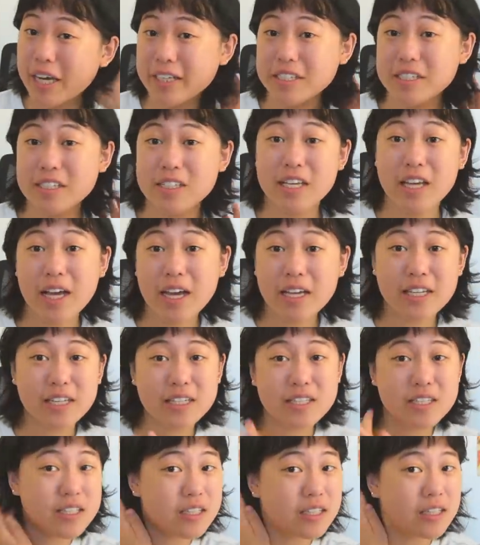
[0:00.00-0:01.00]
I just think I
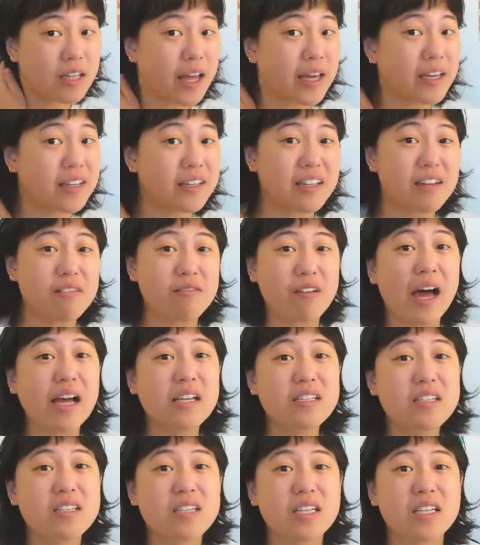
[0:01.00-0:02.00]
need to like
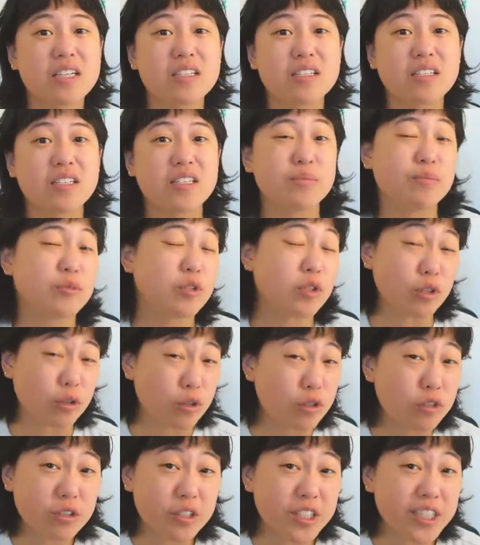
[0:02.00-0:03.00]
invest in some
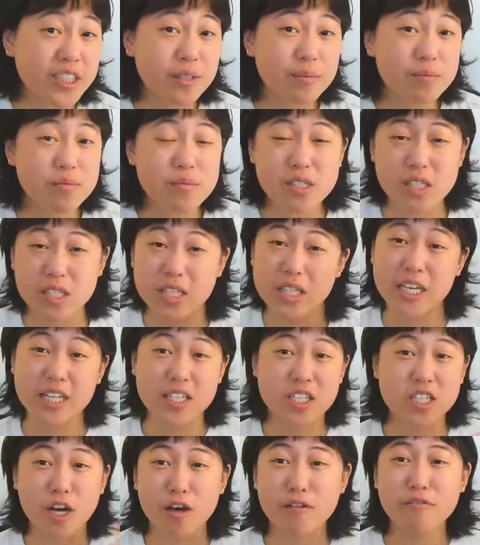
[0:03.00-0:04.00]
curl creams and like
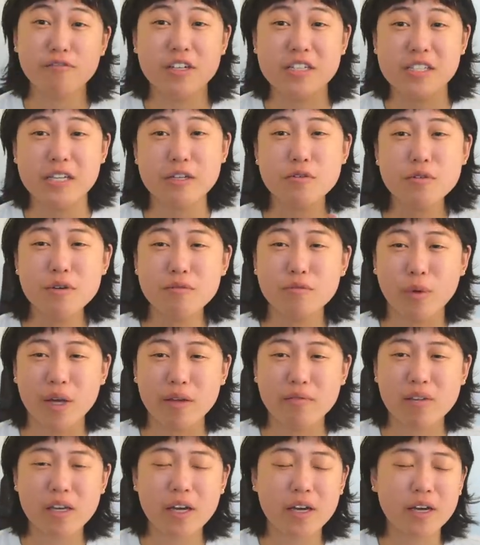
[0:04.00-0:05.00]
stuff, because I do have
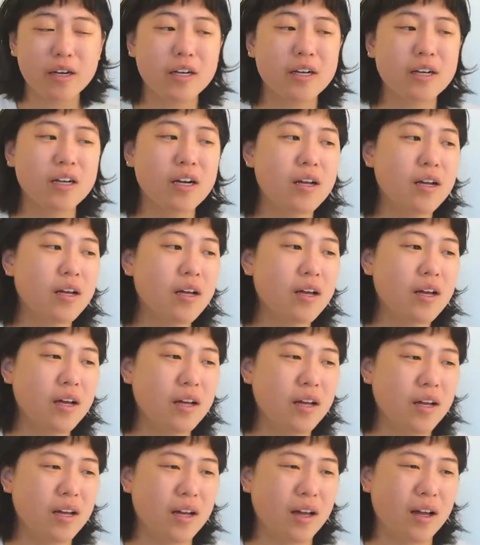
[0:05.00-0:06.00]
wavy hair.
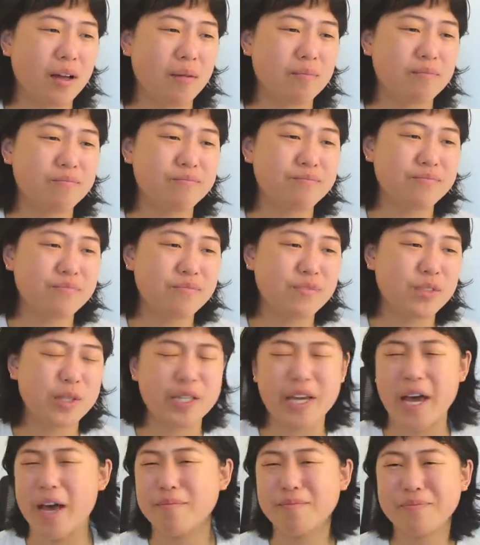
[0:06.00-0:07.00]
So
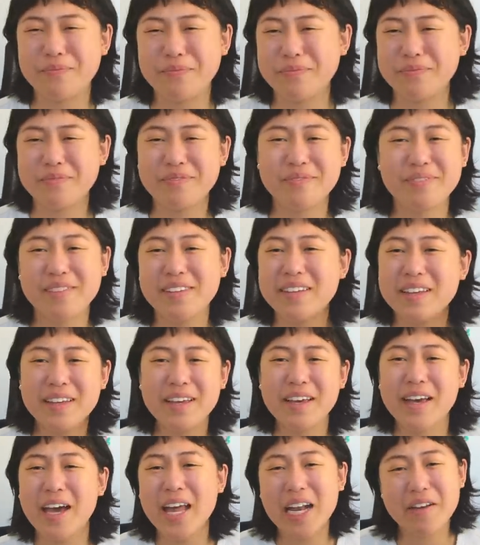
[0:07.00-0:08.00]
yeah,
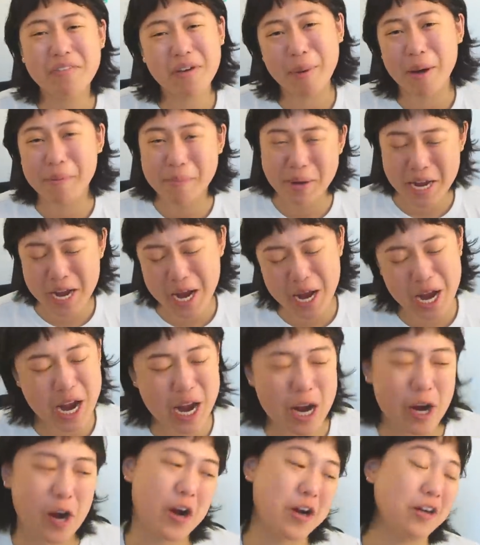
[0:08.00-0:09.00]
enough about my
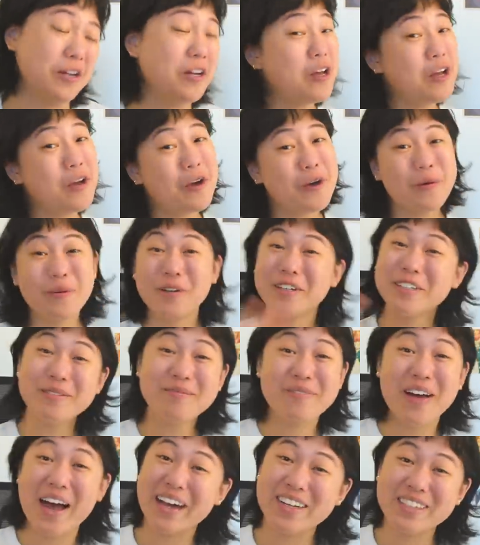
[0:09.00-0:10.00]
hair.
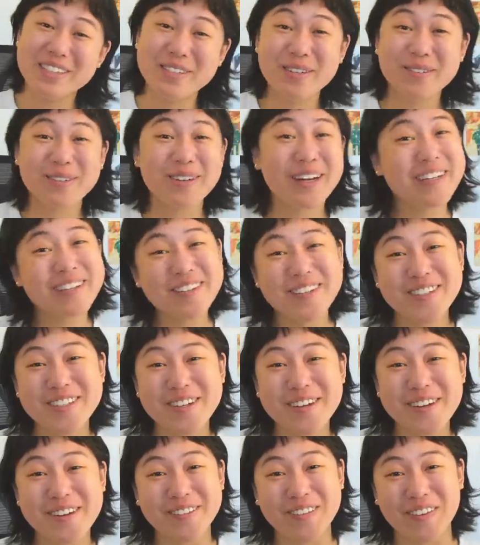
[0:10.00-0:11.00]
Welcome back to a brand new
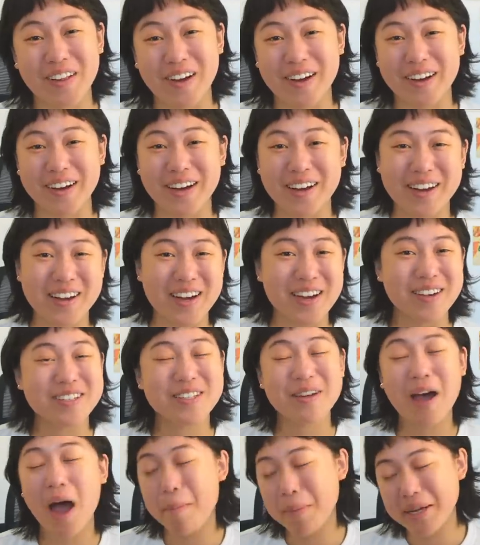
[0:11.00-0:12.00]
studio vlog.
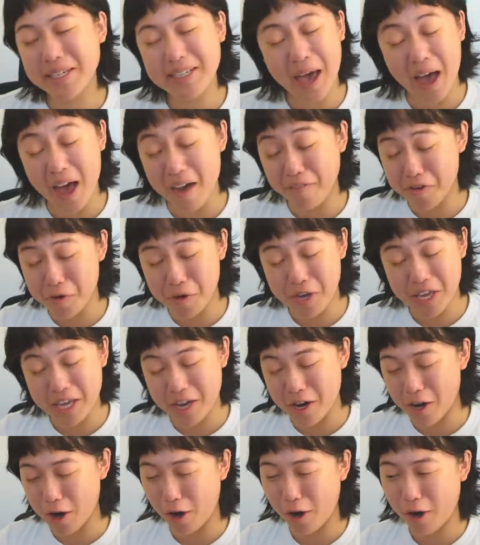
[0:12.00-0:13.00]
So happy to have you
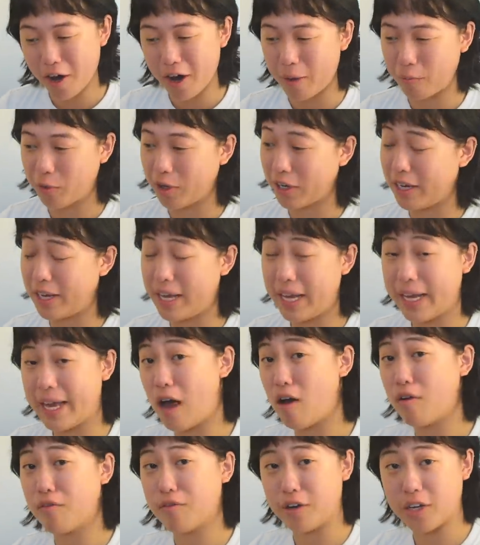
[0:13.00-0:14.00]
here, and we're gonna hang
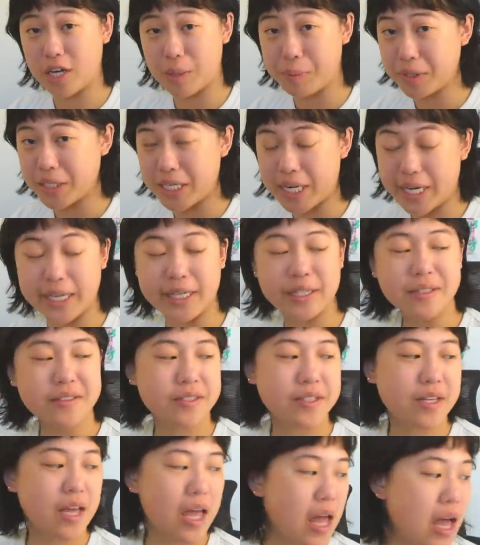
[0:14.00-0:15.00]
out for a couple
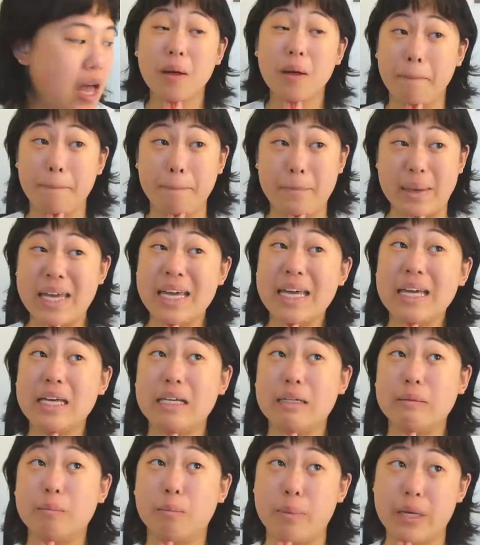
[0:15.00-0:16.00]
days. Big
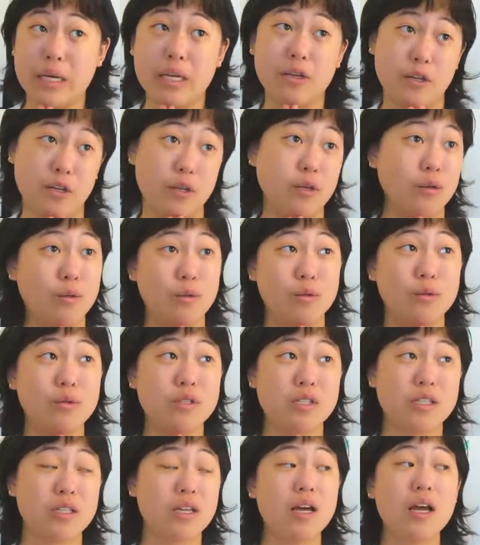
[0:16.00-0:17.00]

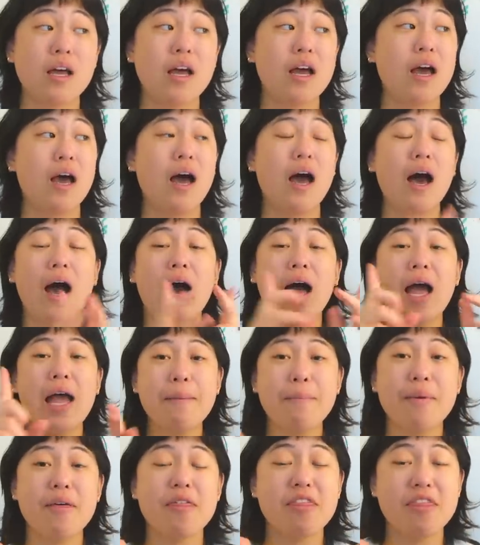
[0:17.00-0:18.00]
news.
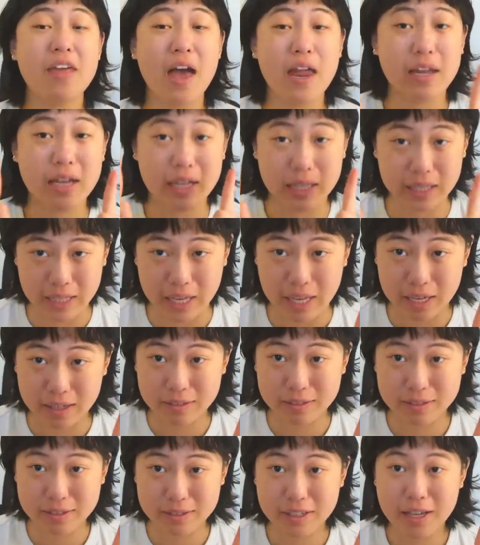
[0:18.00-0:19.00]

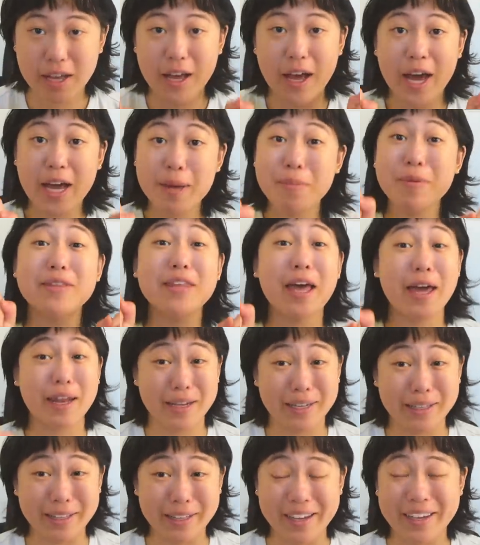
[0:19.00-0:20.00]

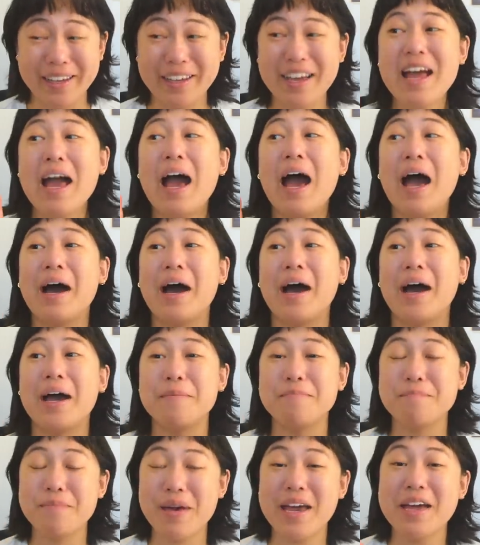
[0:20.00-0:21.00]
Hypothetically, I
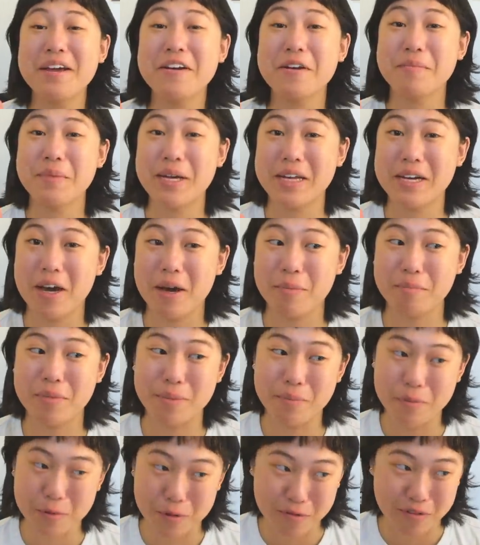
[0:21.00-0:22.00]
may or may not be
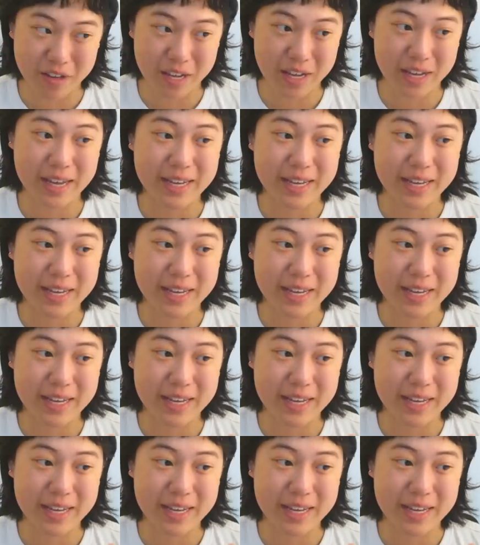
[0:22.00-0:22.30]
moving.